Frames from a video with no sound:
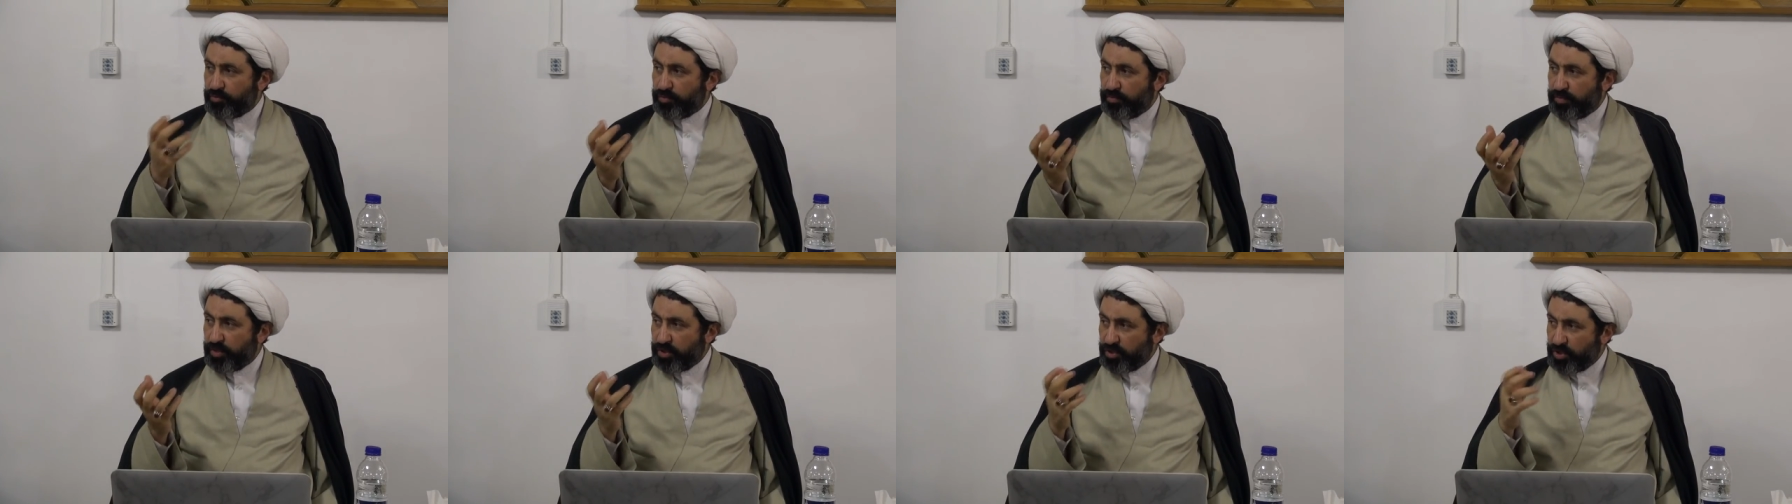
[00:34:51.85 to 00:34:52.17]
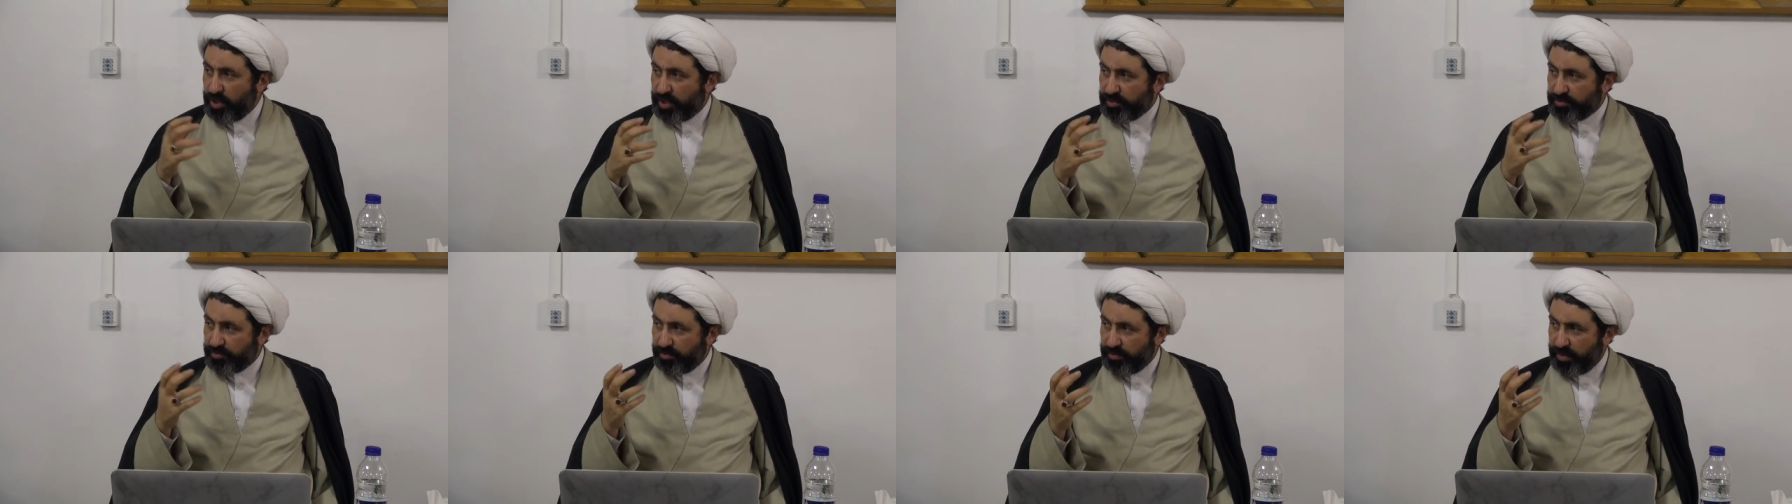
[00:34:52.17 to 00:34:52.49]
to be
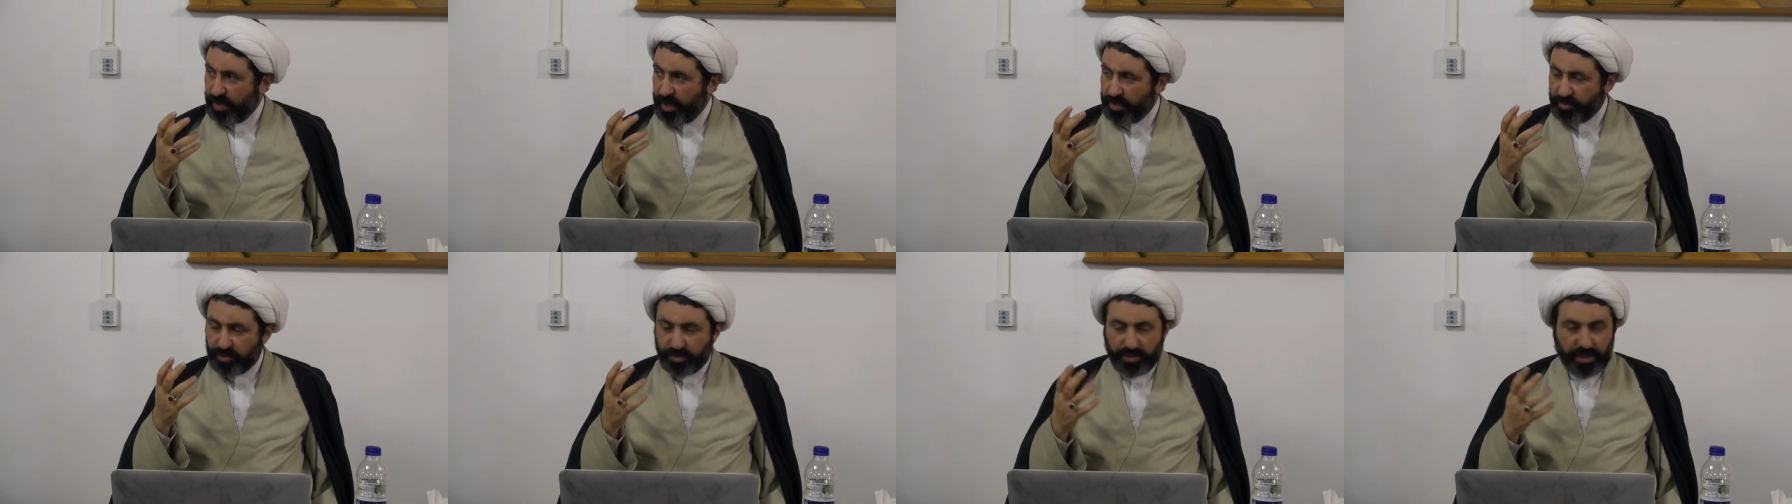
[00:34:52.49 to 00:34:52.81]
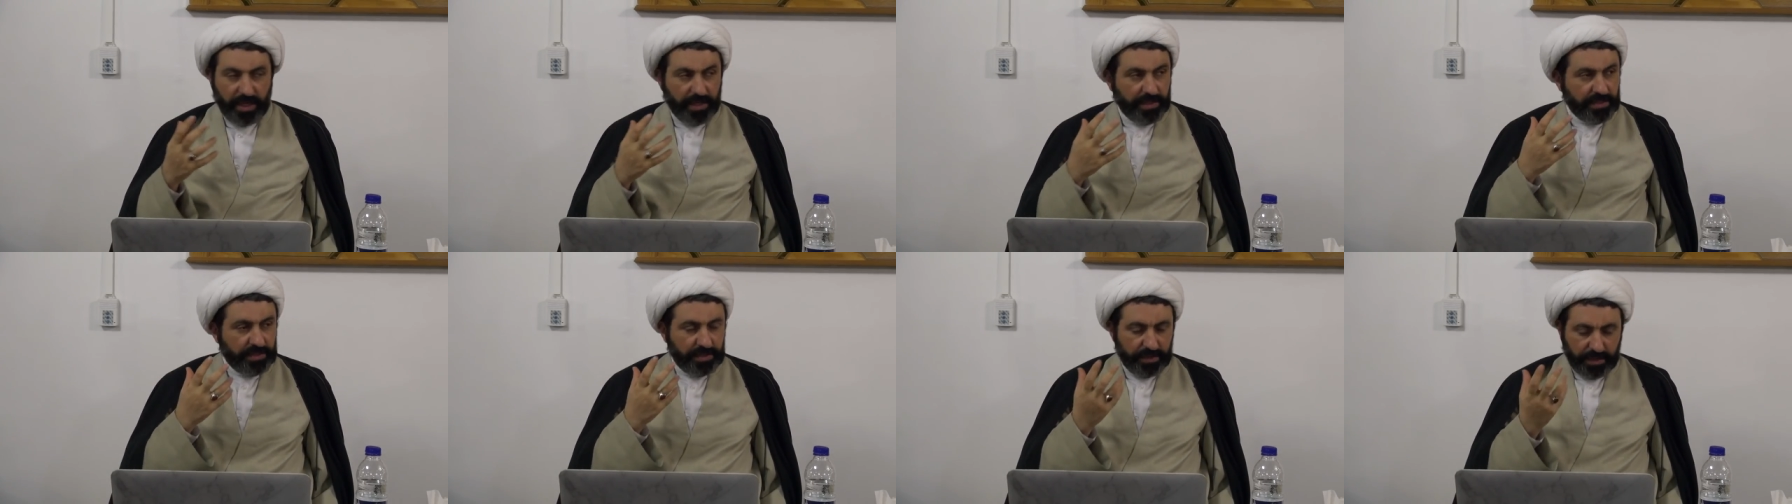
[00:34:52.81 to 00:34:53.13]
just or
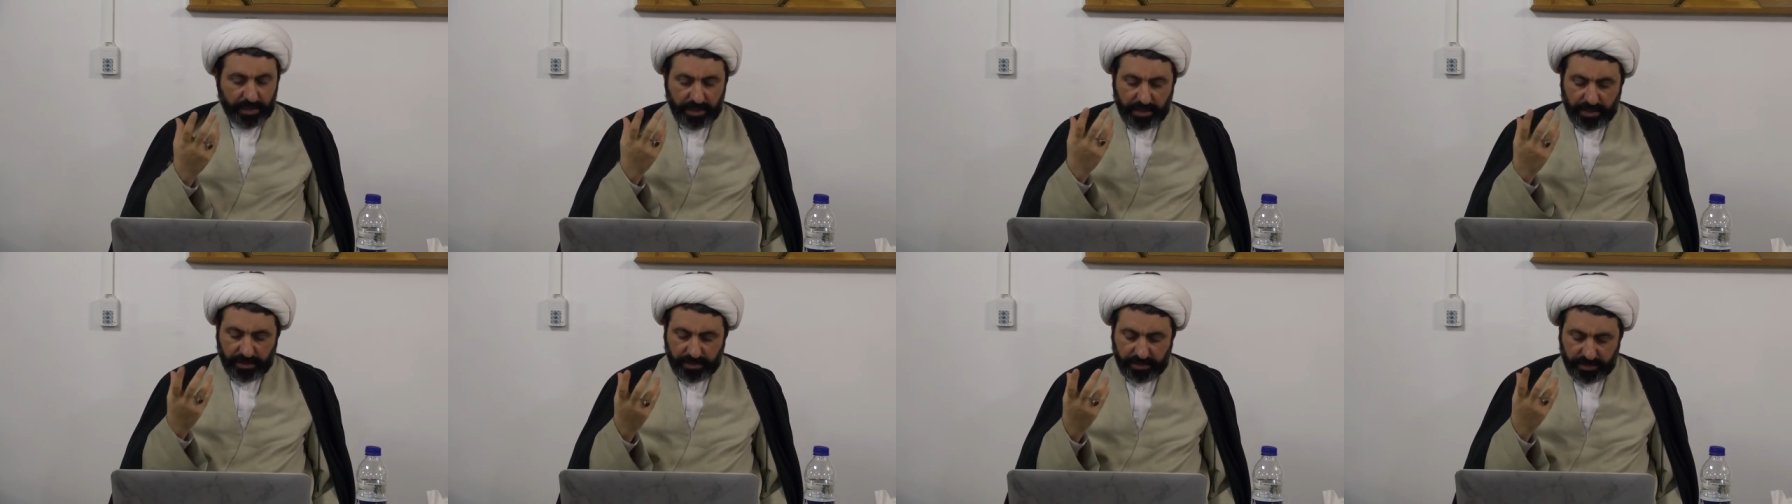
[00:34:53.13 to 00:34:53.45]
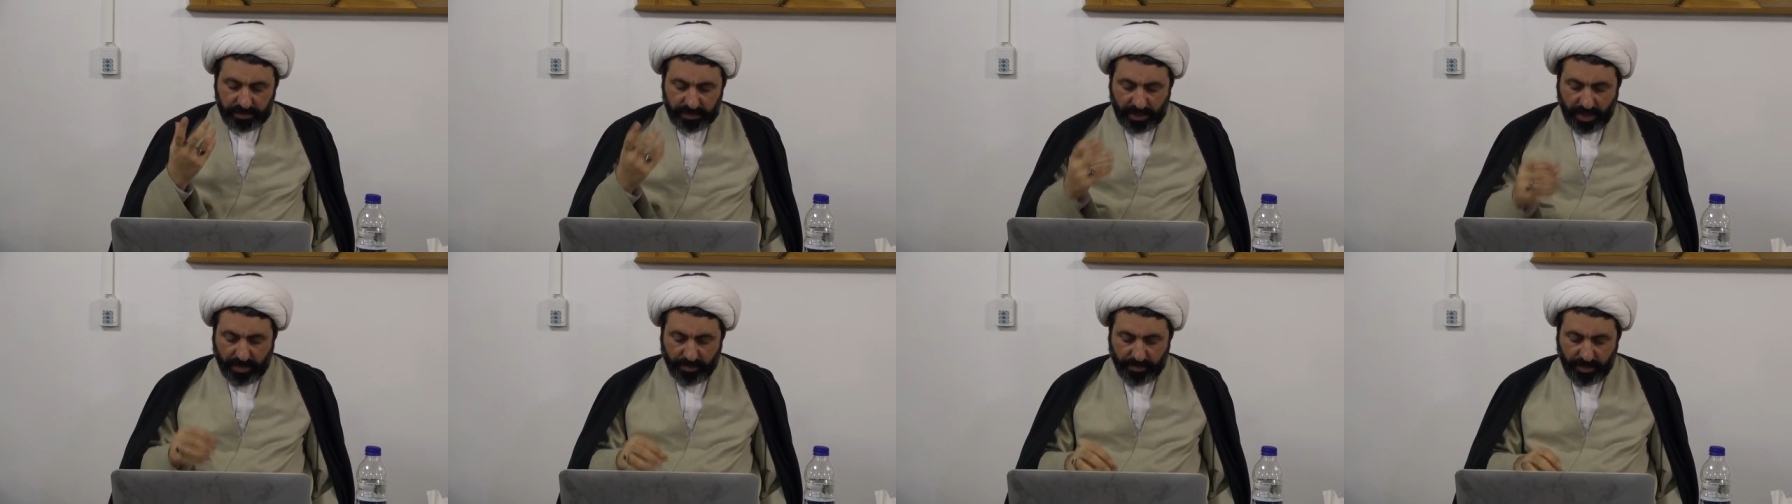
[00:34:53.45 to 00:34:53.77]
unjust, is
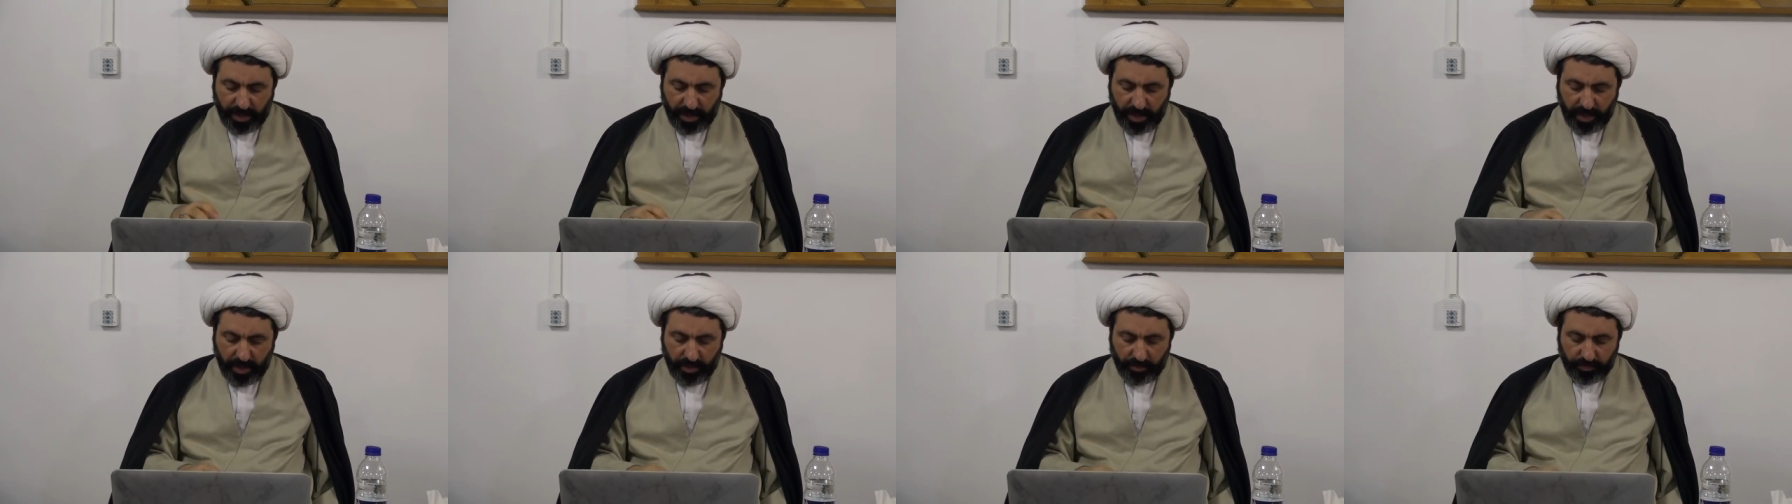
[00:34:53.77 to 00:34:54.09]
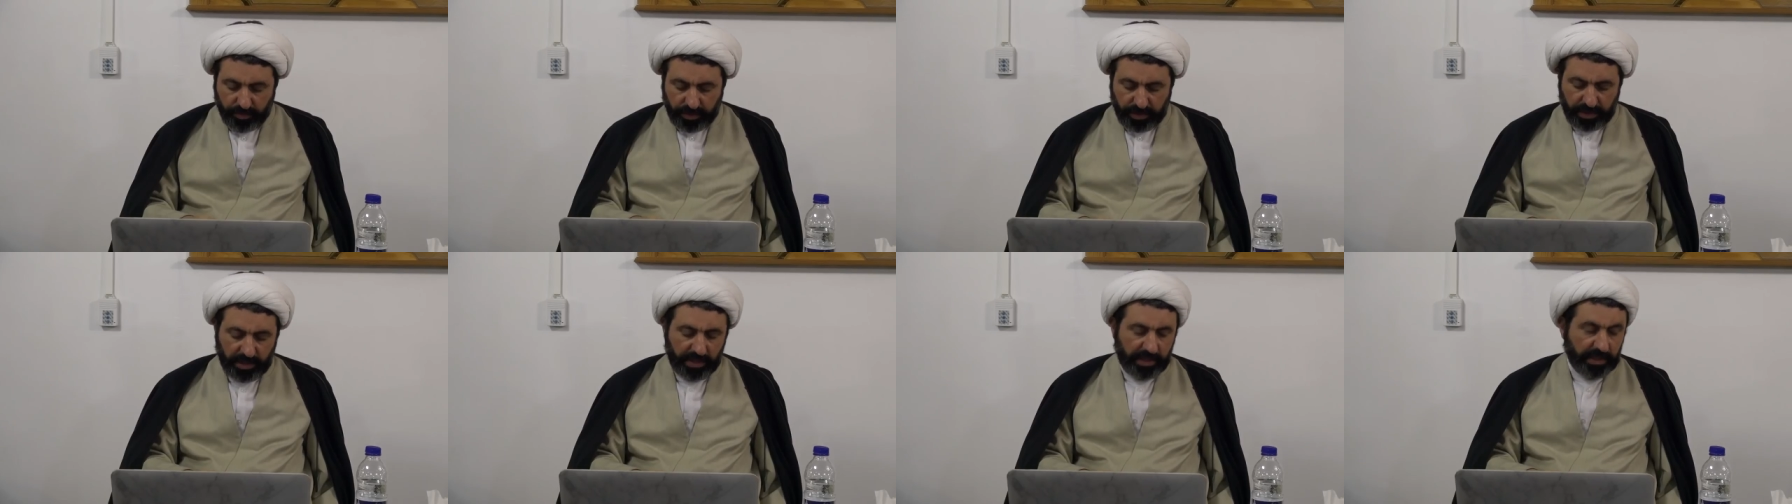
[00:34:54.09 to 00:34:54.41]

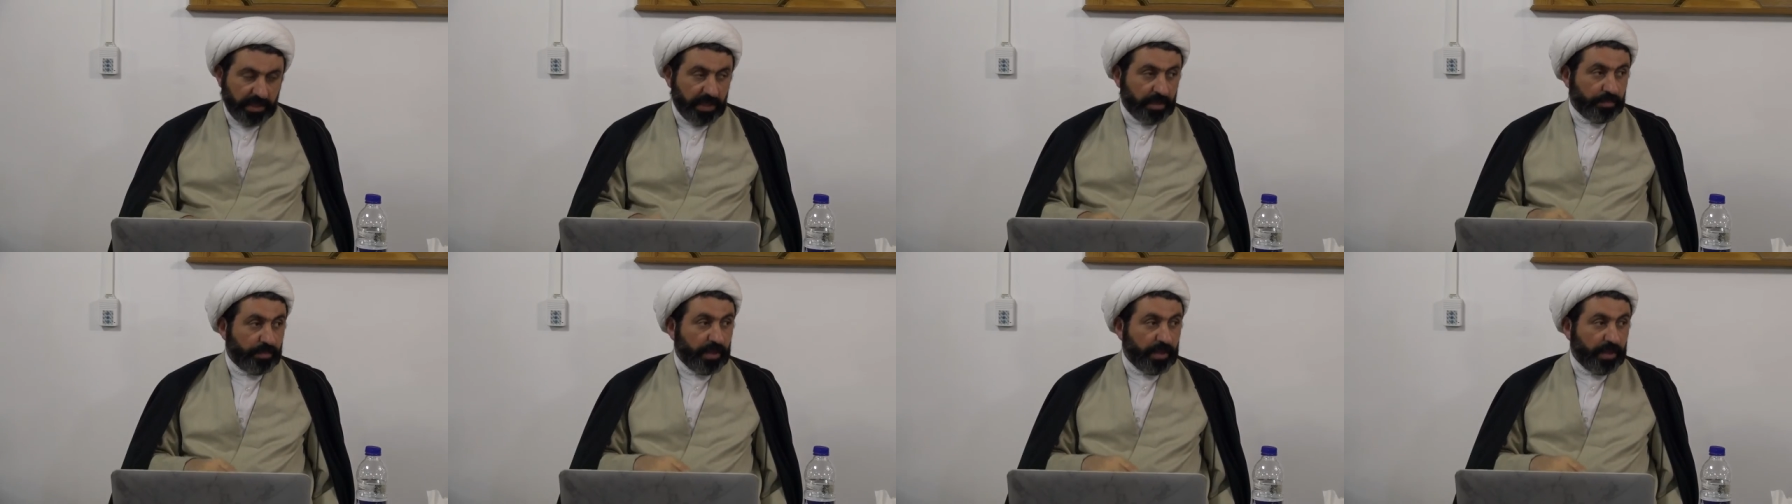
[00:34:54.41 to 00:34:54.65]
somehow clear.